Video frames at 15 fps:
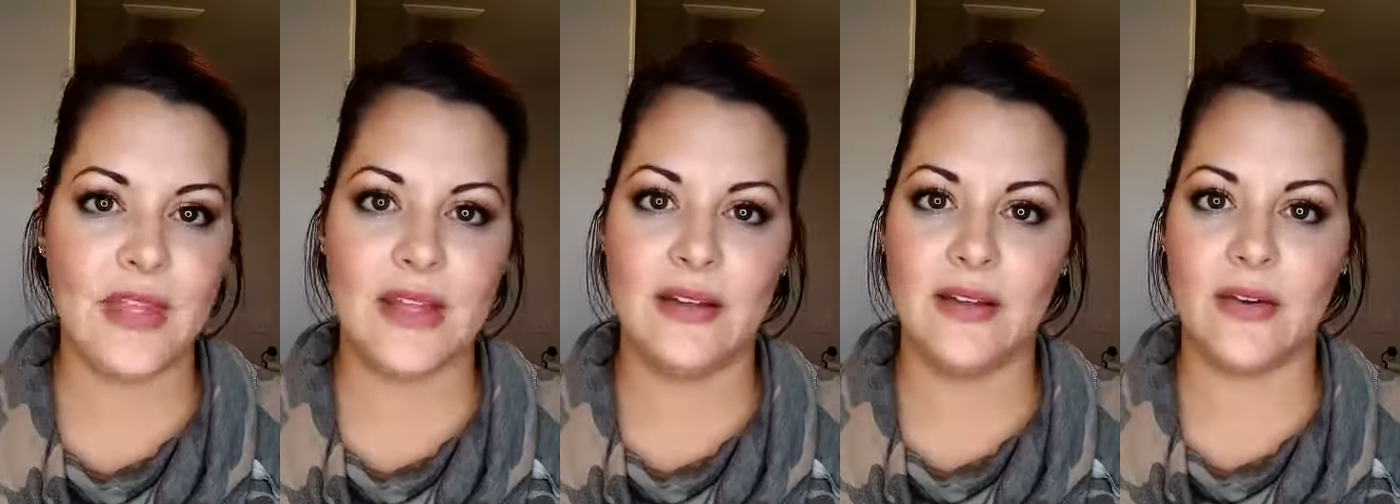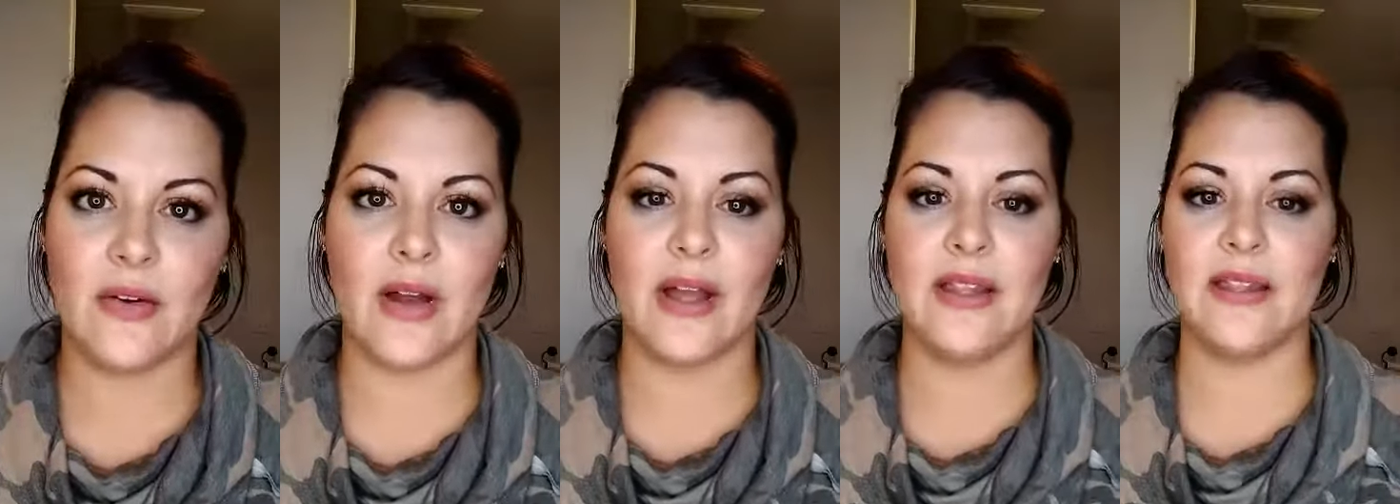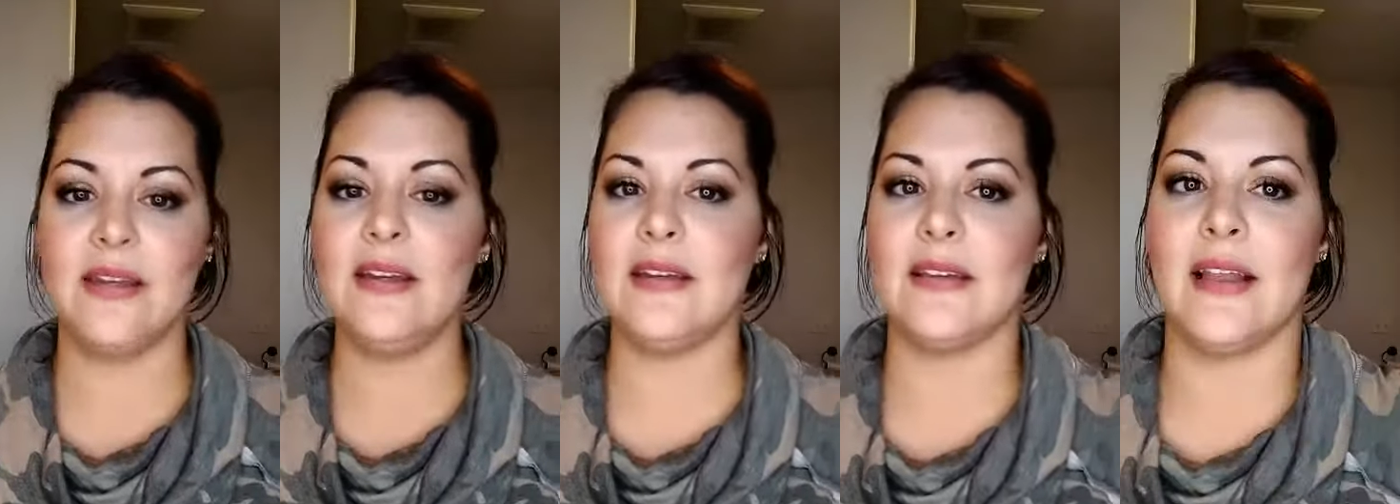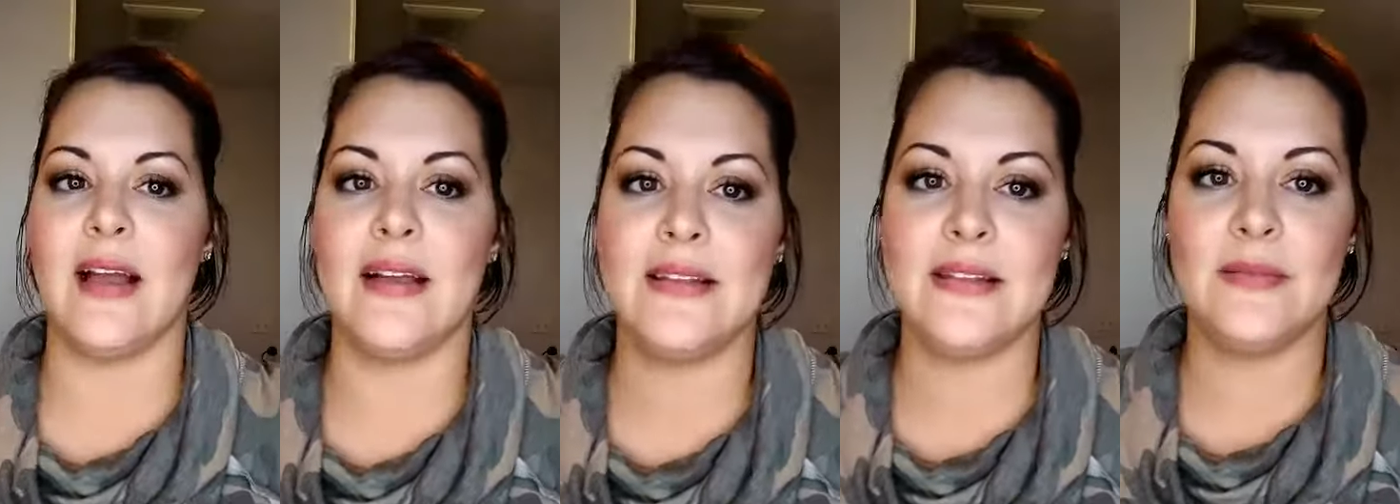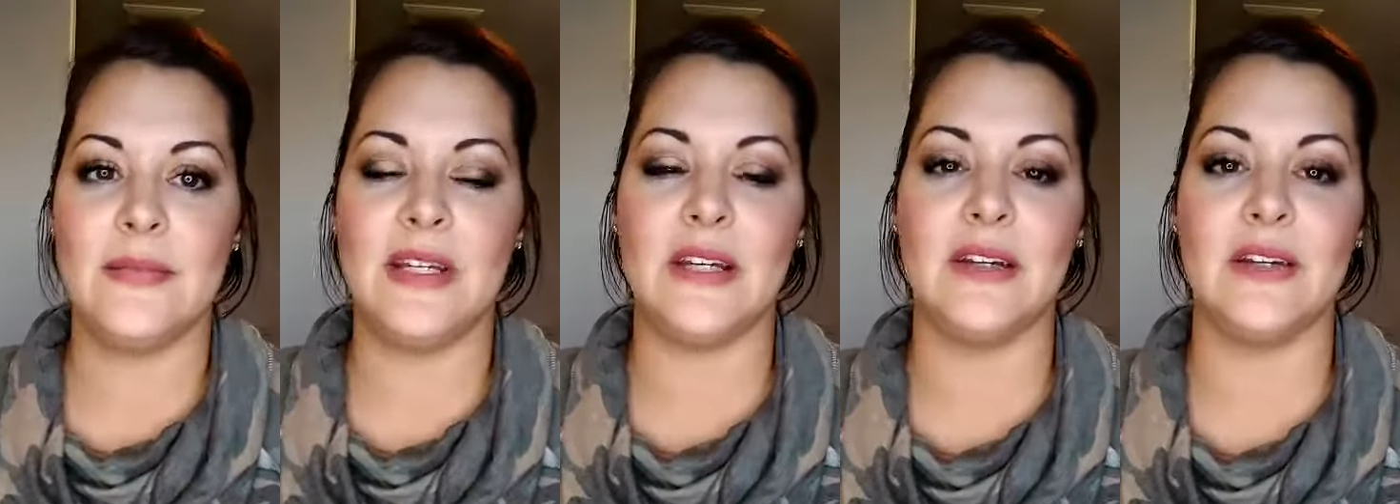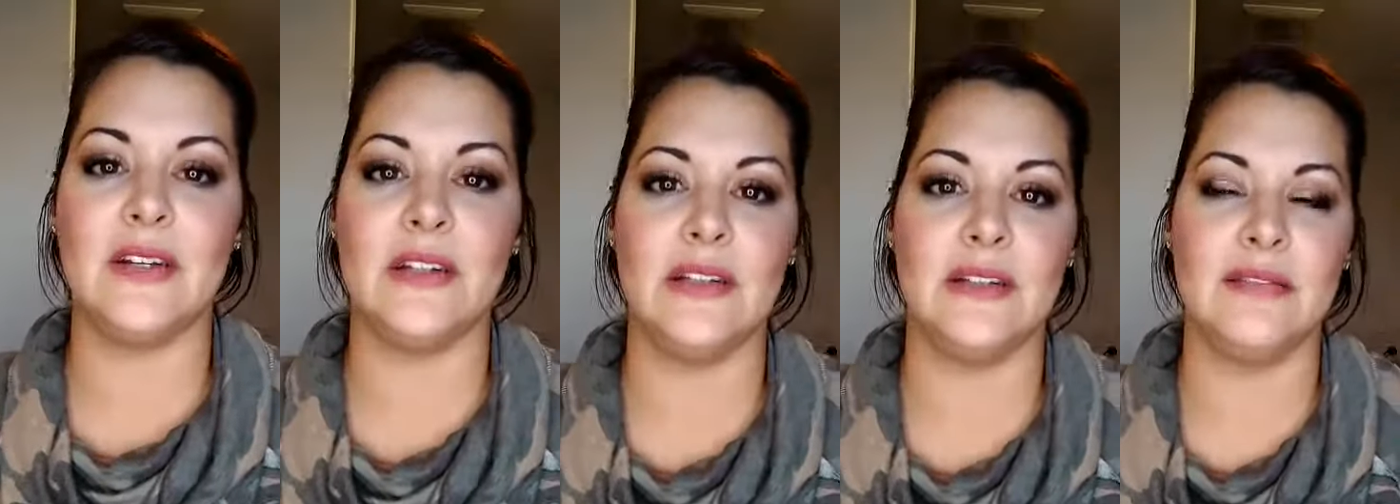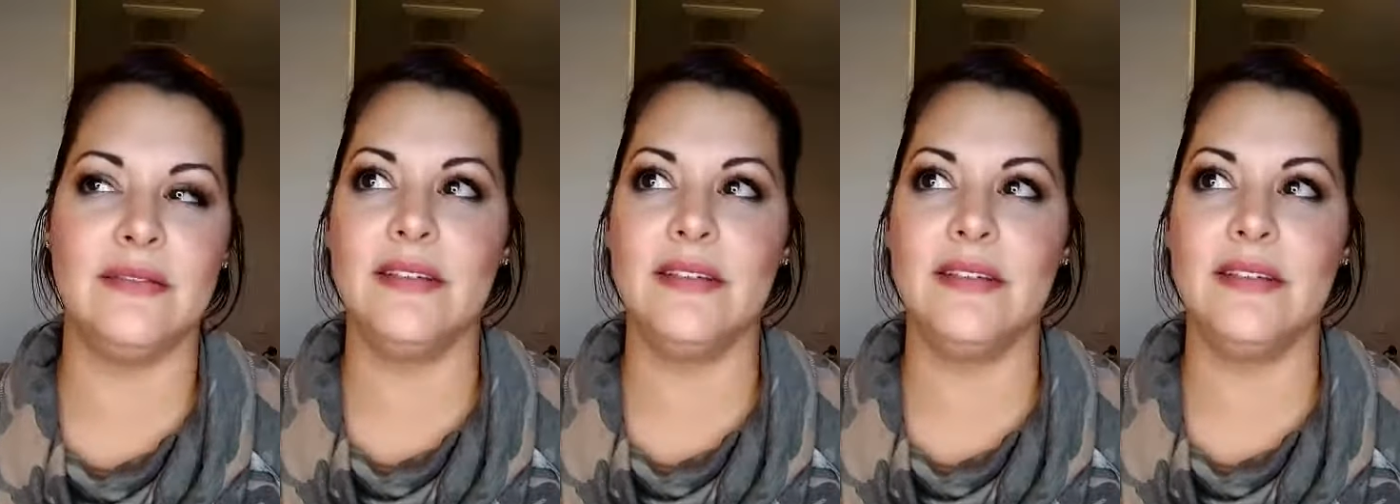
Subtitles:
I think it lasted me a good